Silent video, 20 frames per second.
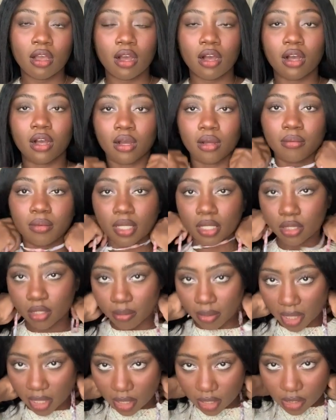Um, like the
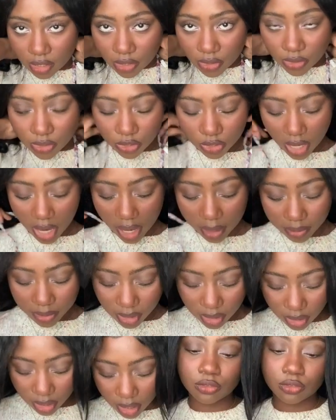bathing suit straps.